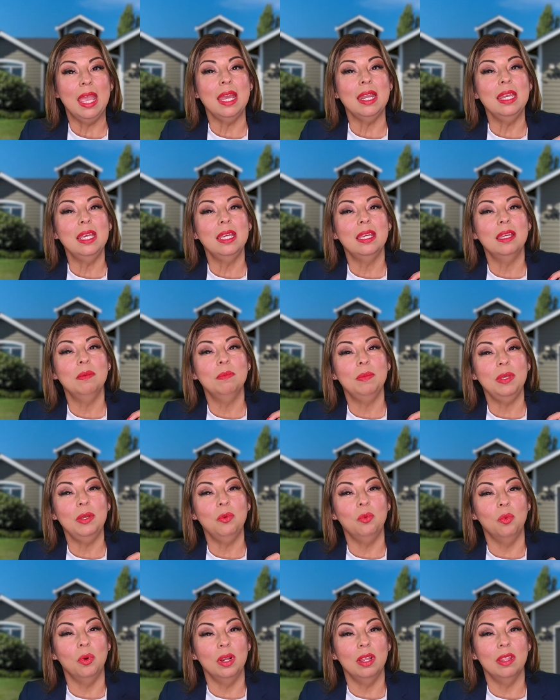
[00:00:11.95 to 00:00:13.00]
and it can be
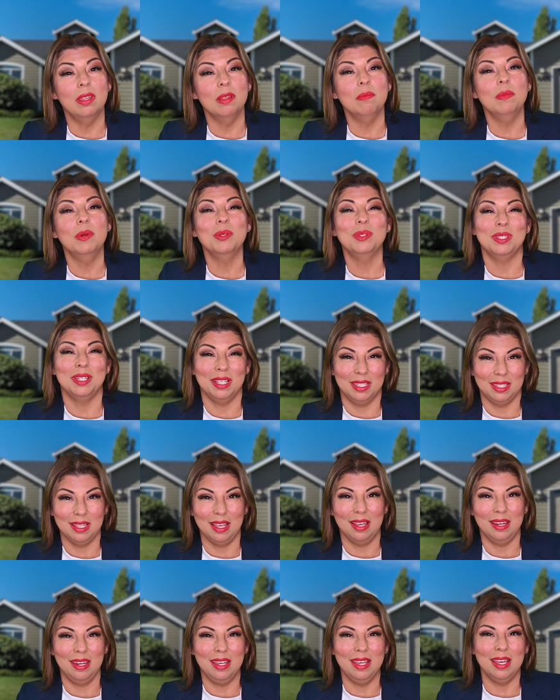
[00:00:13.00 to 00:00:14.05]
one of the most
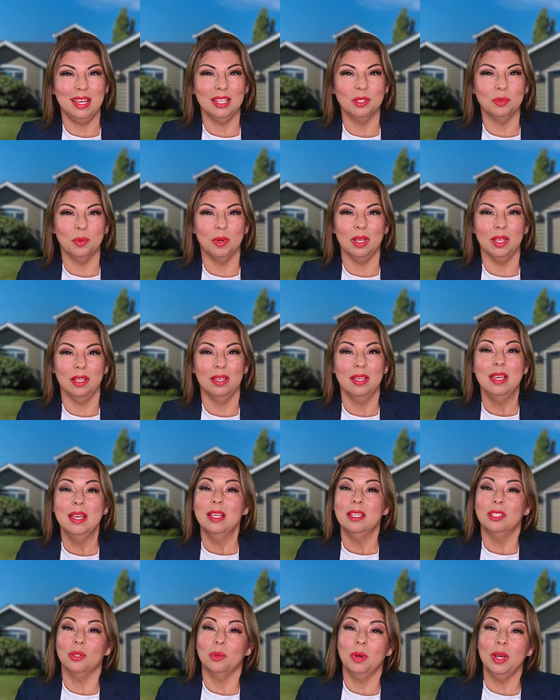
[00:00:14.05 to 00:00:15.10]
exciting as well.
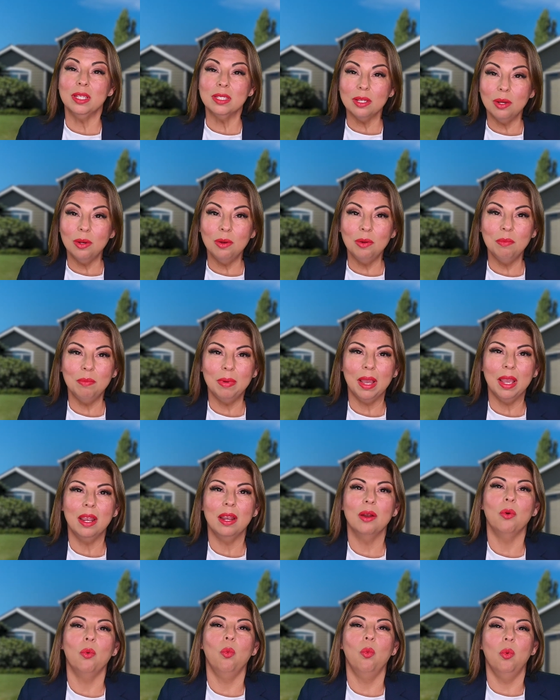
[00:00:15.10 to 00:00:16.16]
So as a home
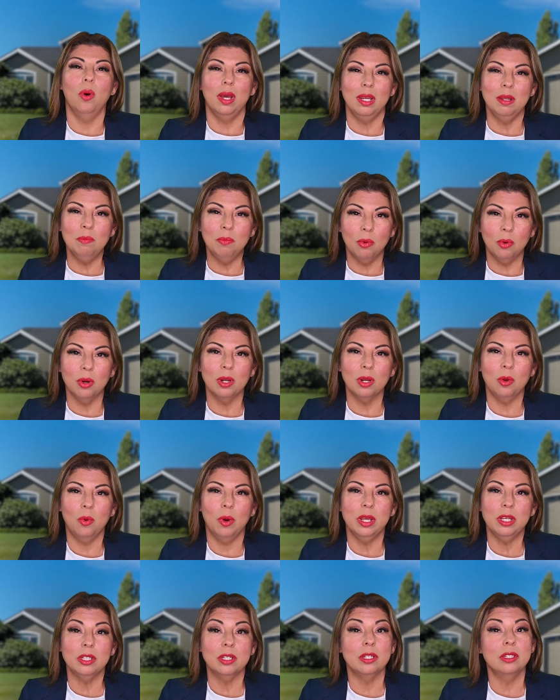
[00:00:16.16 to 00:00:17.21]
buyer, what important
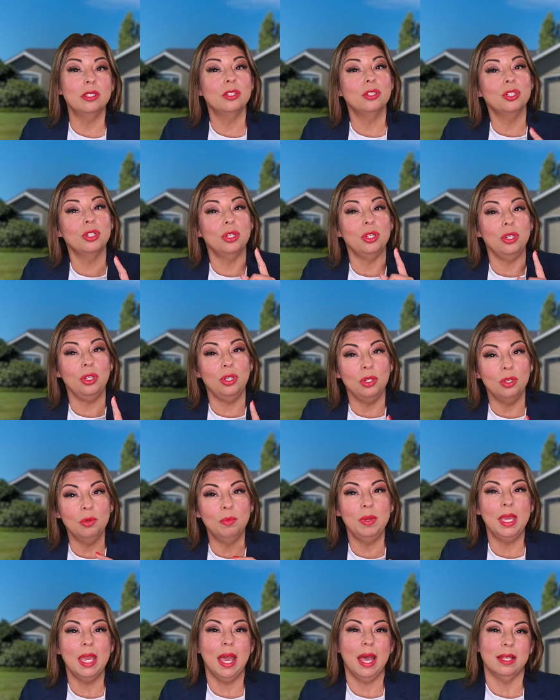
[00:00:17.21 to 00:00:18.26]
questions should you
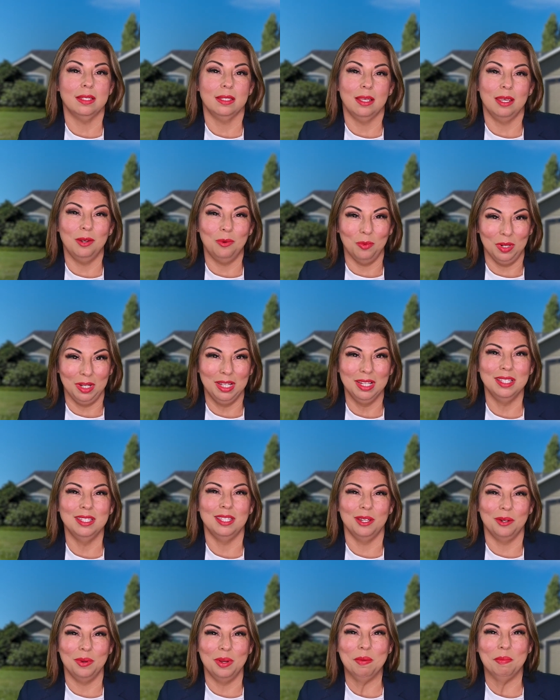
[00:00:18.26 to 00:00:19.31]
be asking when
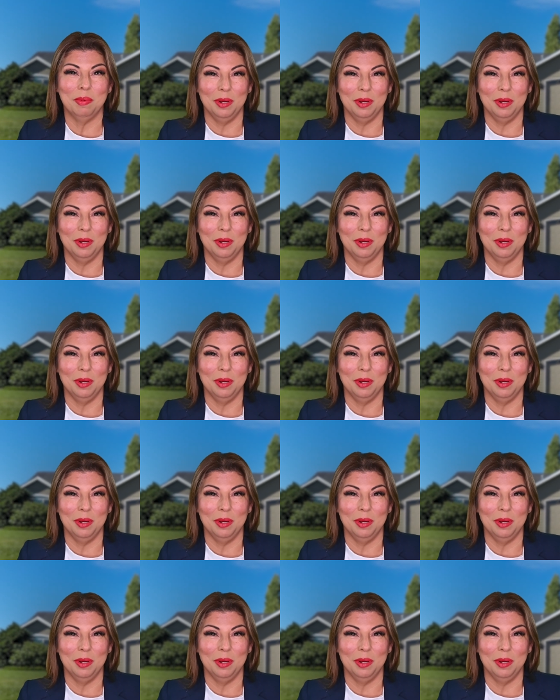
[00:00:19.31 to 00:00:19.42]
considering